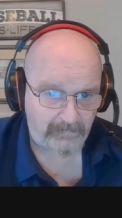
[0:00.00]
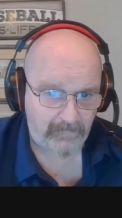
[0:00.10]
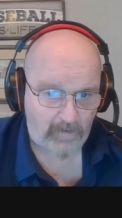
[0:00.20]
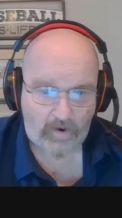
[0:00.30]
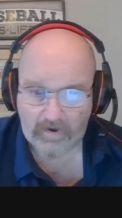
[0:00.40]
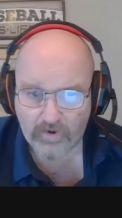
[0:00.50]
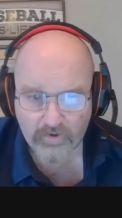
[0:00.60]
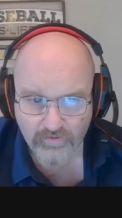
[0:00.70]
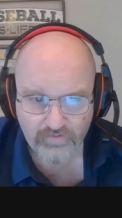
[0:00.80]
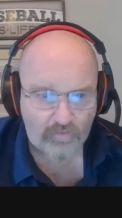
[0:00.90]
or
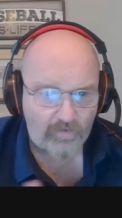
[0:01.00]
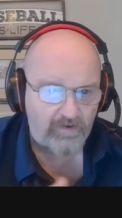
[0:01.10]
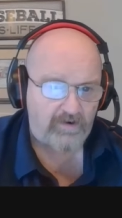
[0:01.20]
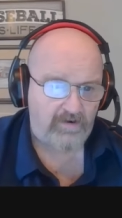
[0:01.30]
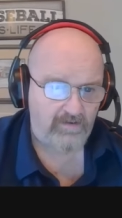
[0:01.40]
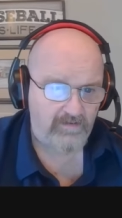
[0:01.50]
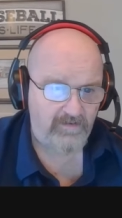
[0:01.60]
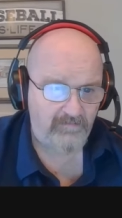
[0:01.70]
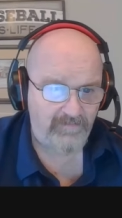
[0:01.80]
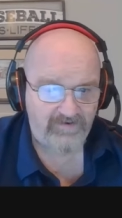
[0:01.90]
her daughter,
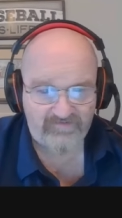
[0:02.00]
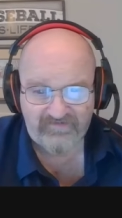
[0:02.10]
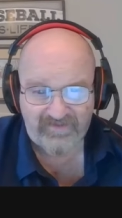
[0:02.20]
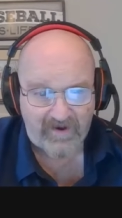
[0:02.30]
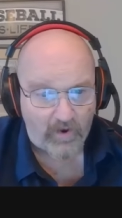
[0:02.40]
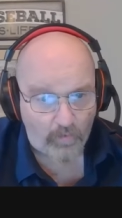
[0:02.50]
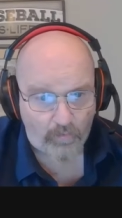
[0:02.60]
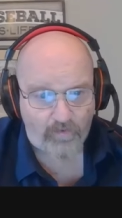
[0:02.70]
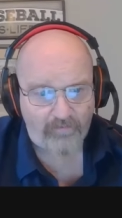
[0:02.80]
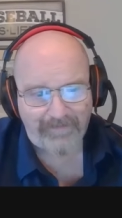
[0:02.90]
because they've
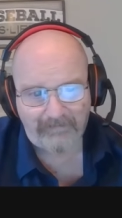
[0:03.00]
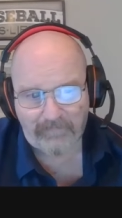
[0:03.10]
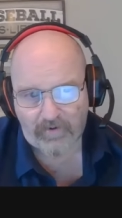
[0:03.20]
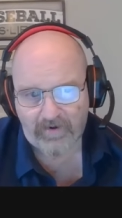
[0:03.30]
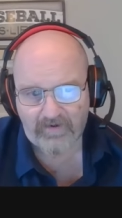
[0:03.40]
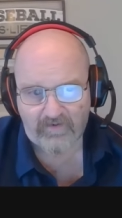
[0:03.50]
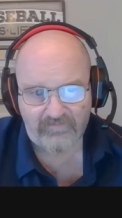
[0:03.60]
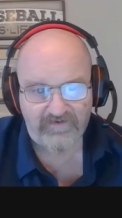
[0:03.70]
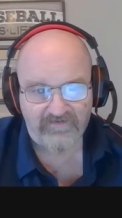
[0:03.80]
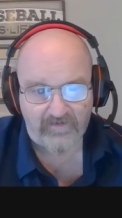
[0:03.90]
all been part of
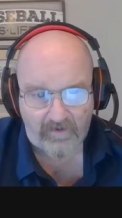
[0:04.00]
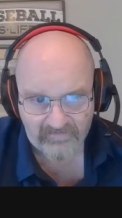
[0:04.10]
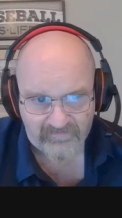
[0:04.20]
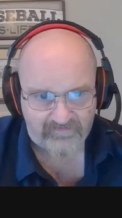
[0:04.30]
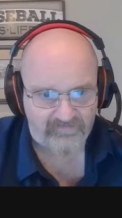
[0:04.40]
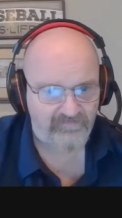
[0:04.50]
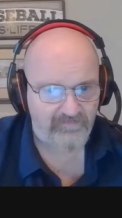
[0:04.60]
these losses.